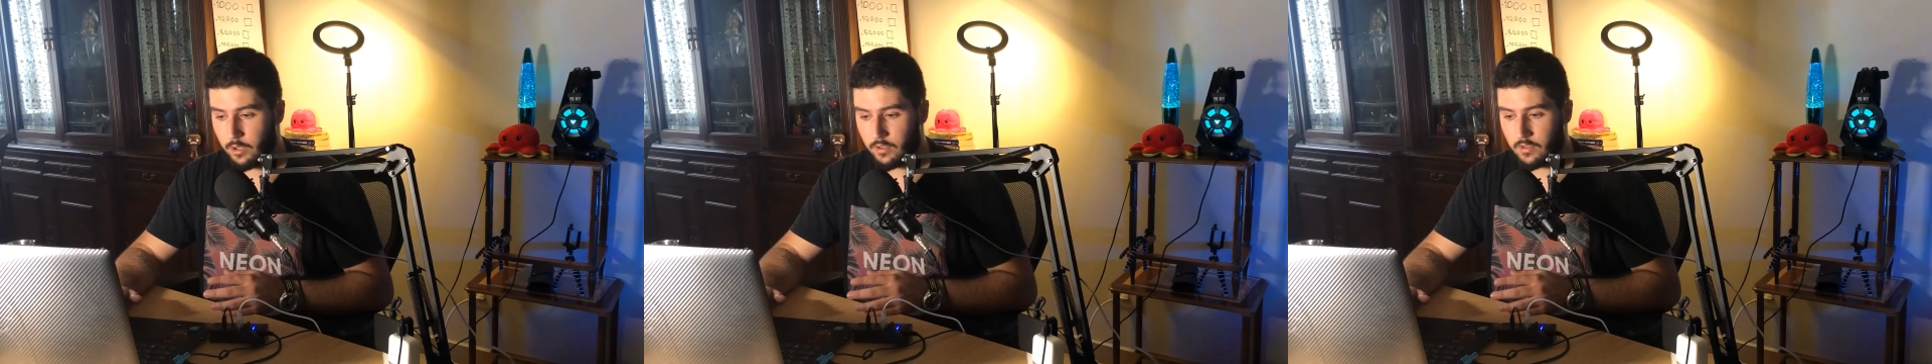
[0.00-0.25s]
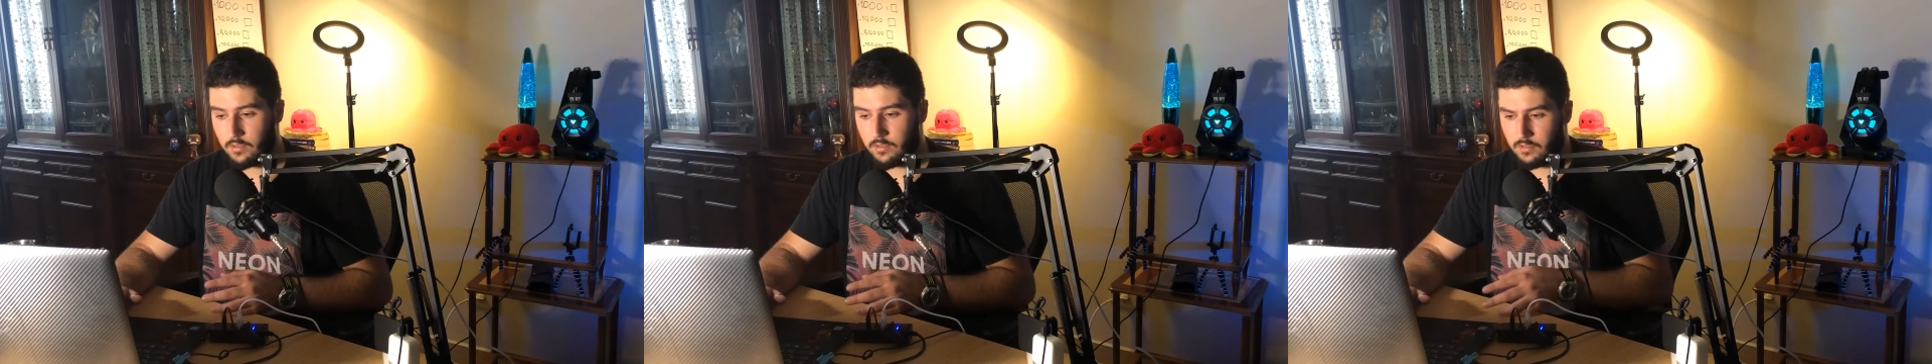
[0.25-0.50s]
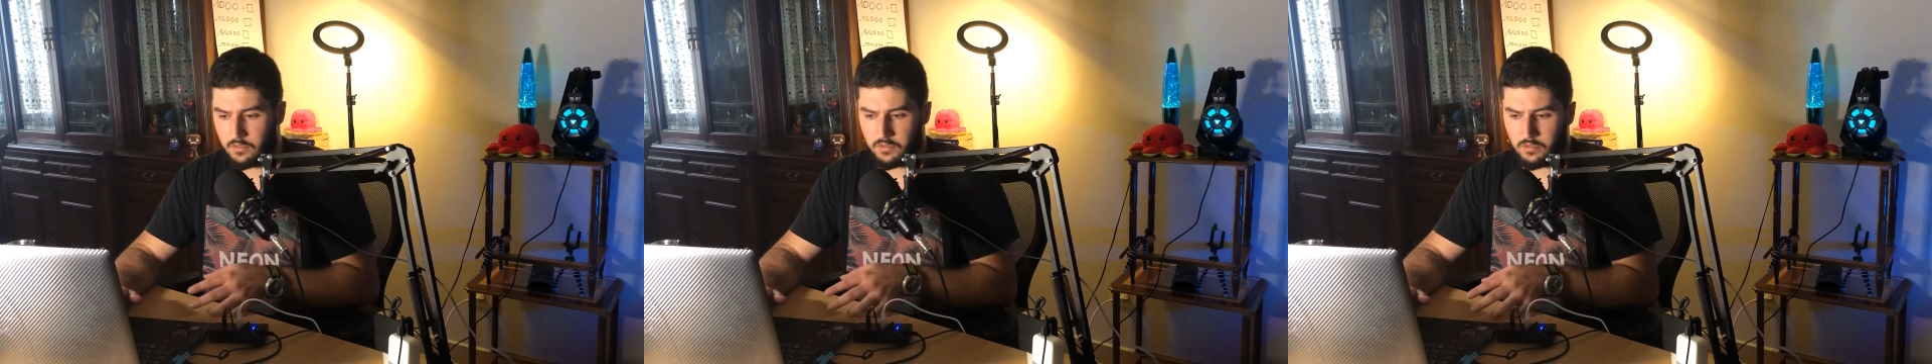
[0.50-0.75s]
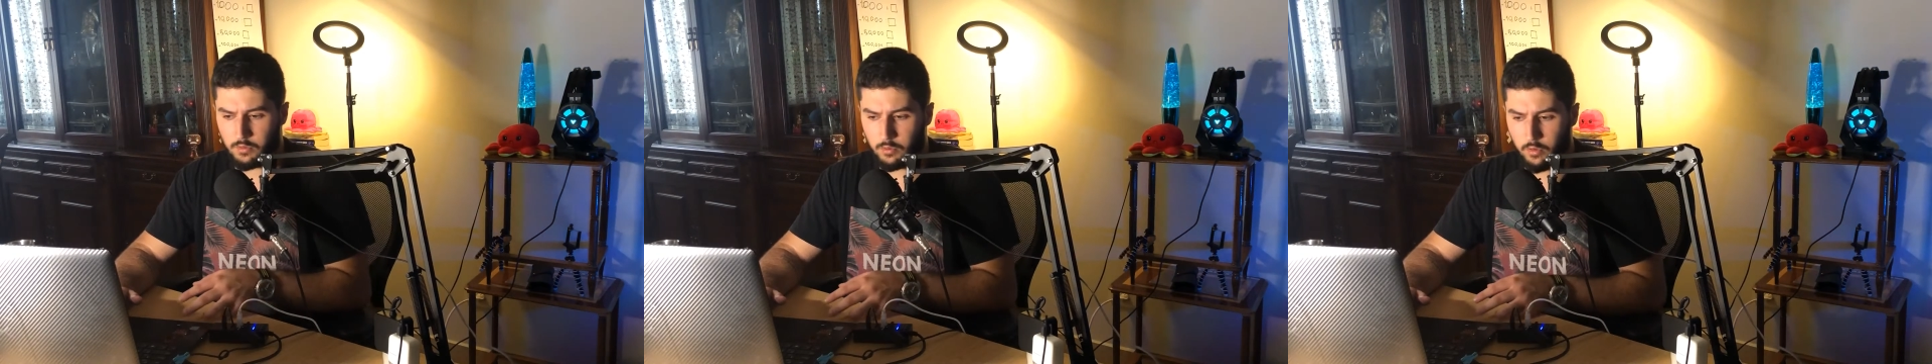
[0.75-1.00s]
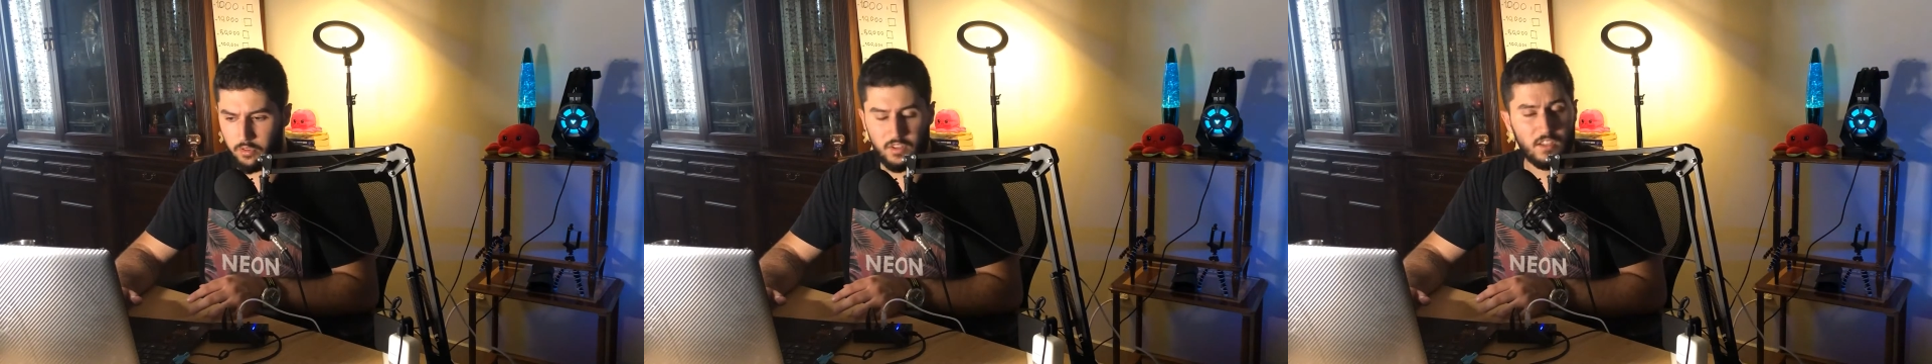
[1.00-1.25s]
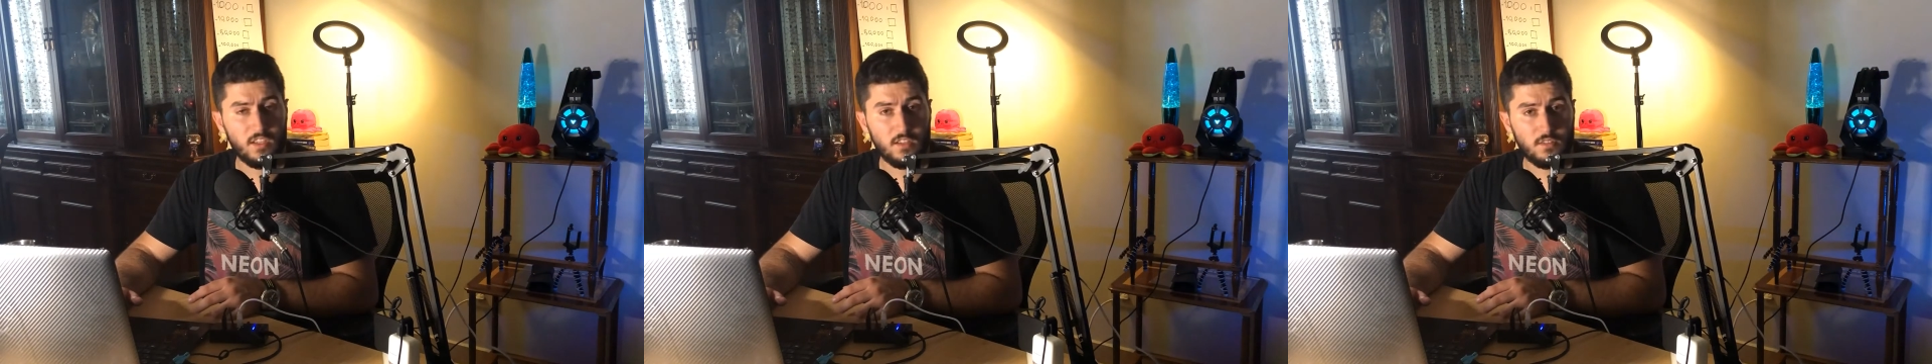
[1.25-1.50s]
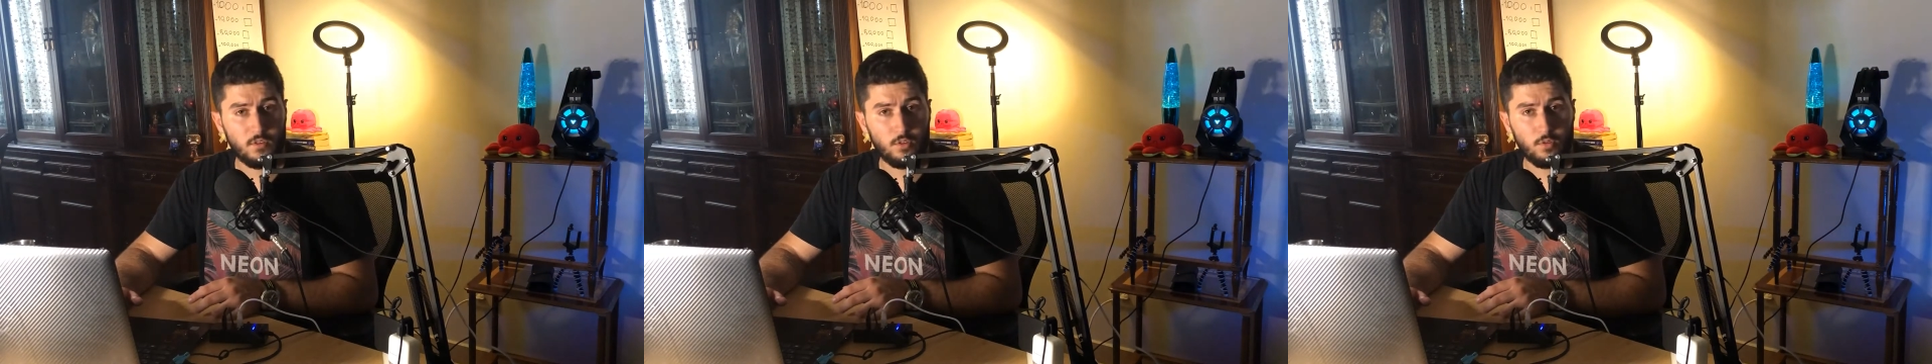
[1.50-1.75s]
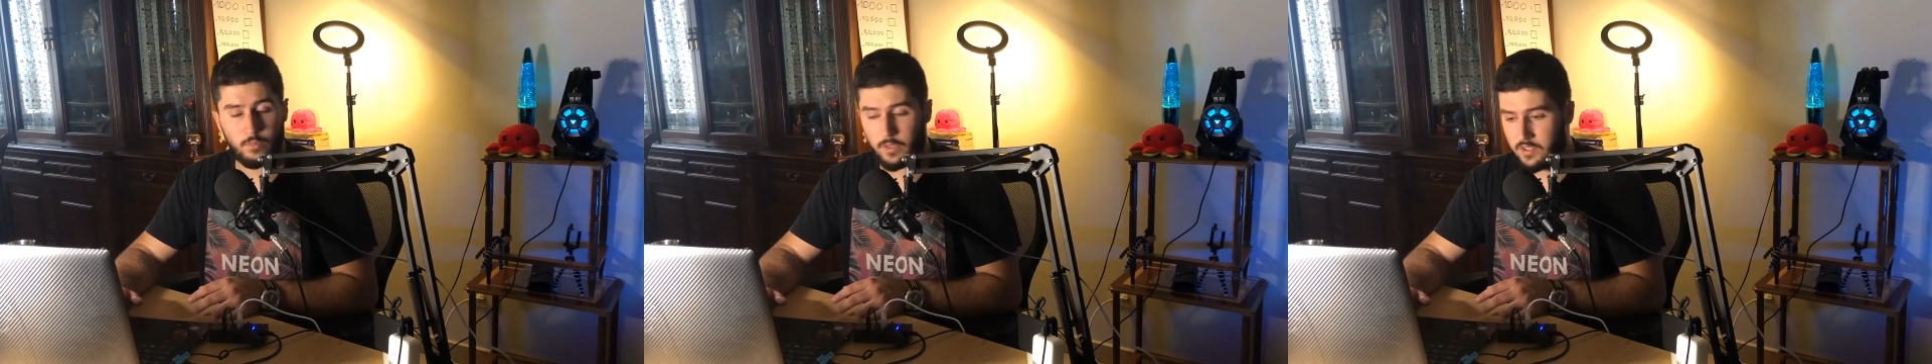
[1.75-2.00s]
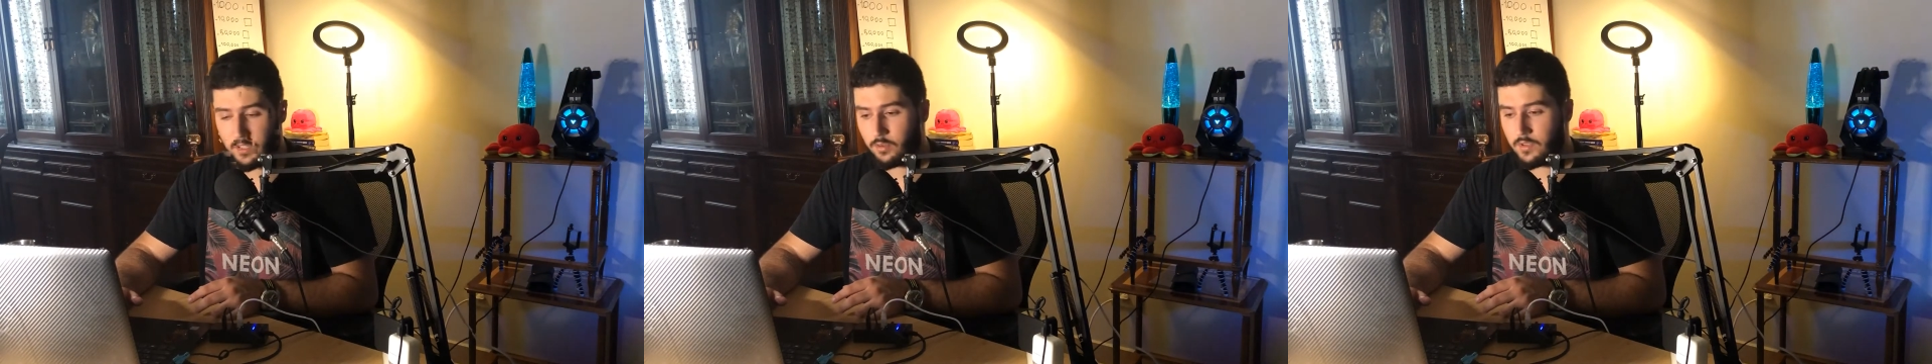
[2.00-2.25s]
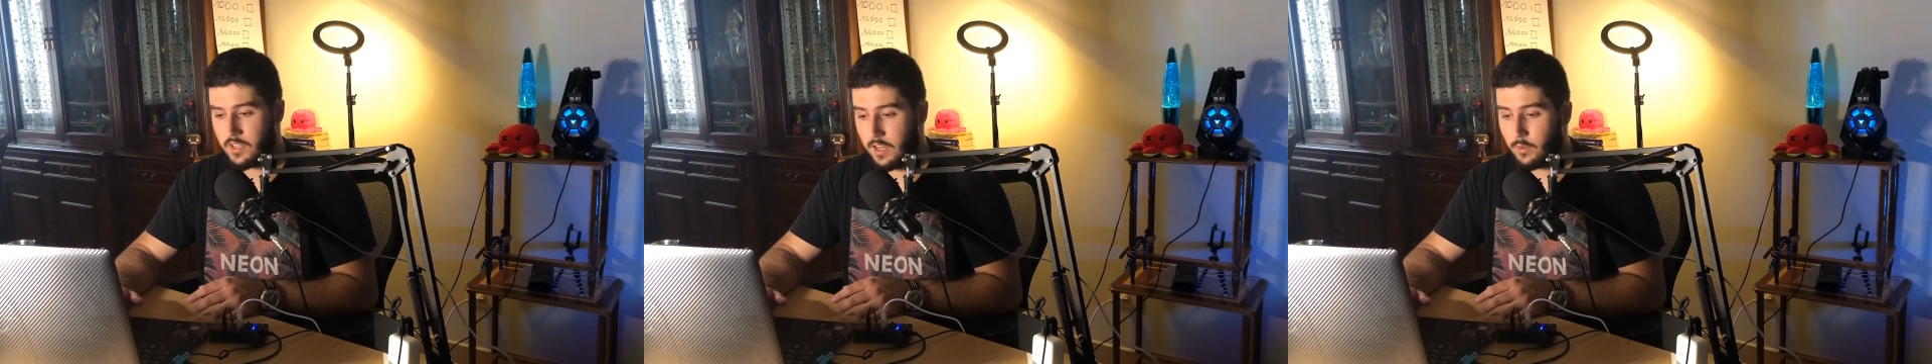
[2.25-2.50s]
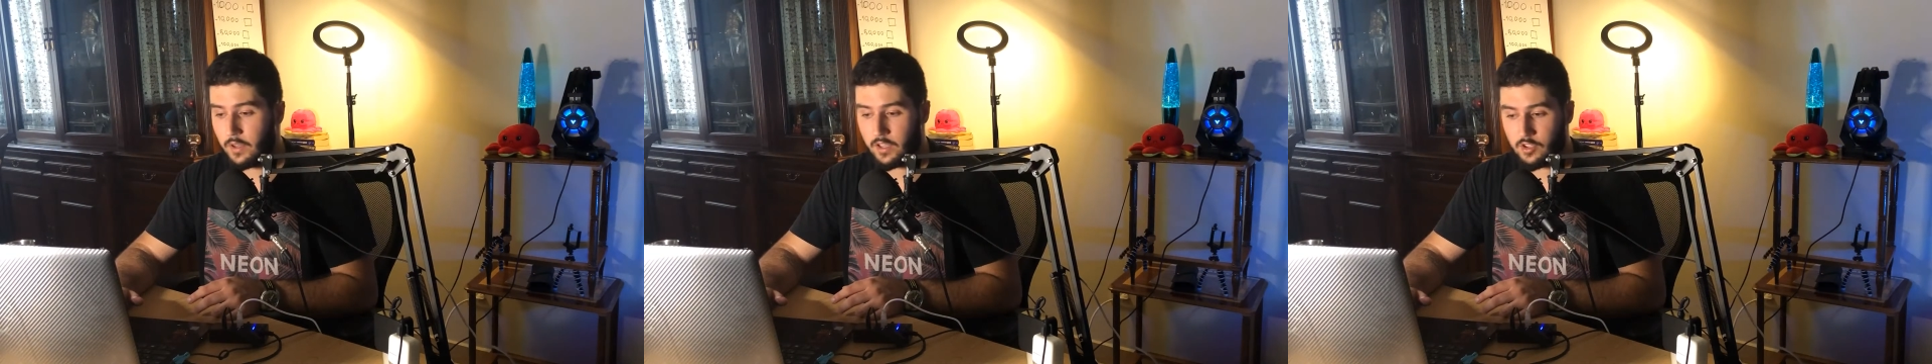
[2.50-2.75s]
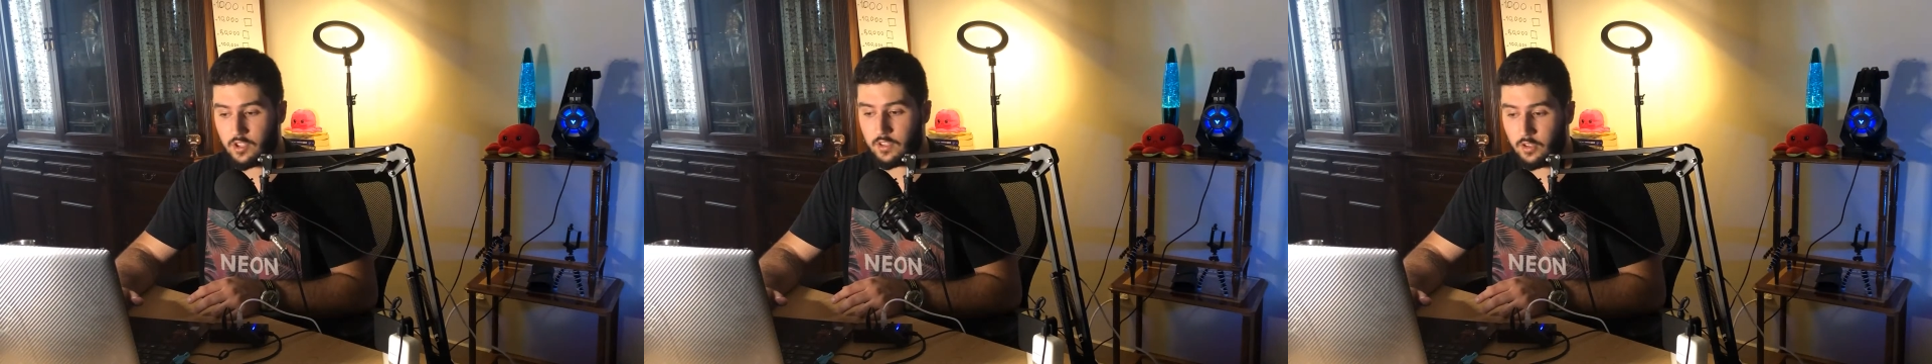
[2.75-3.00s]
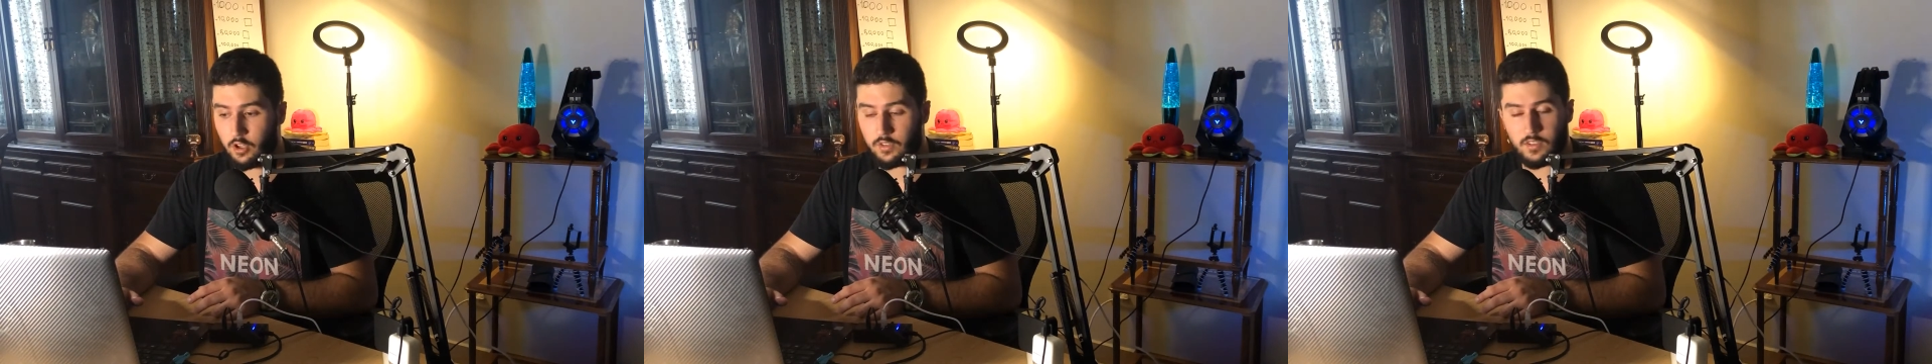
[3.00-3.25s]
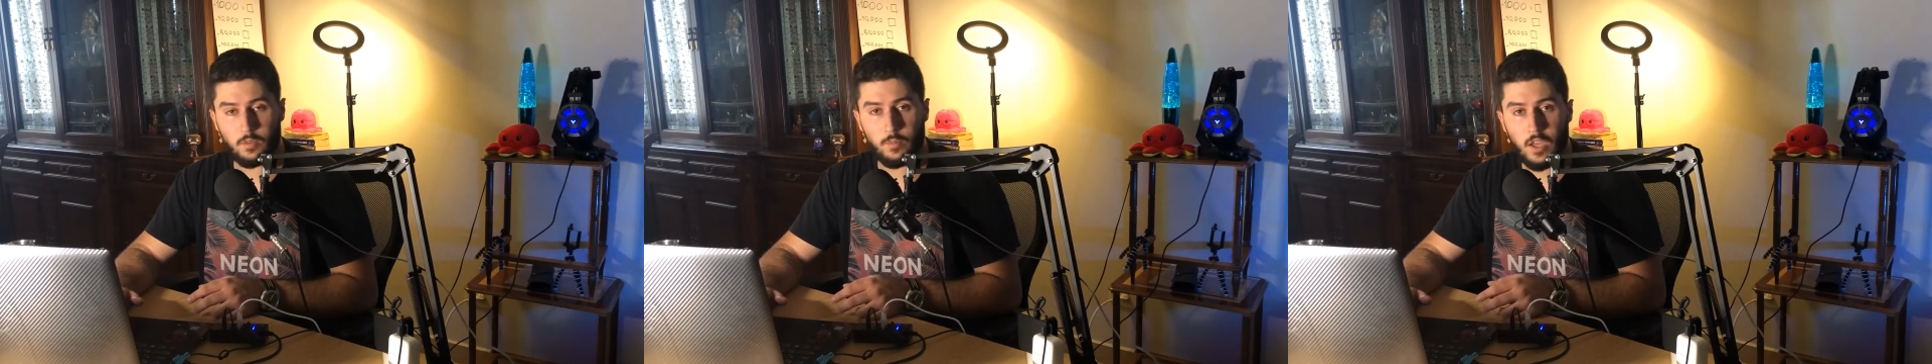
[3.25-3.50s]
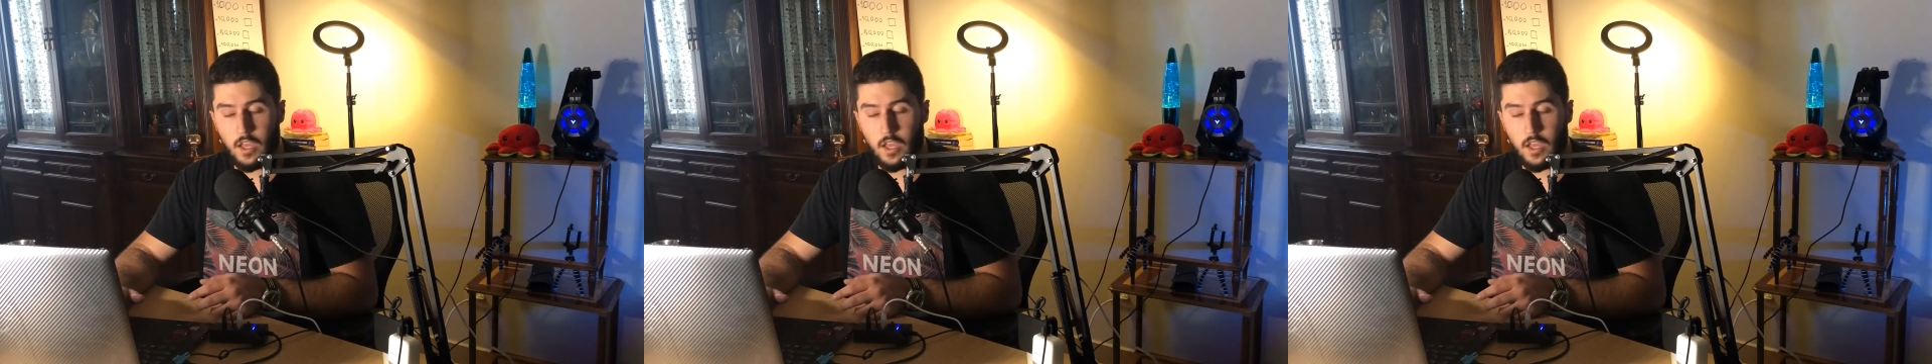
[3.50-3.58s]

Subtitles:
it 2-3 days ago in my stories, how I actually got him.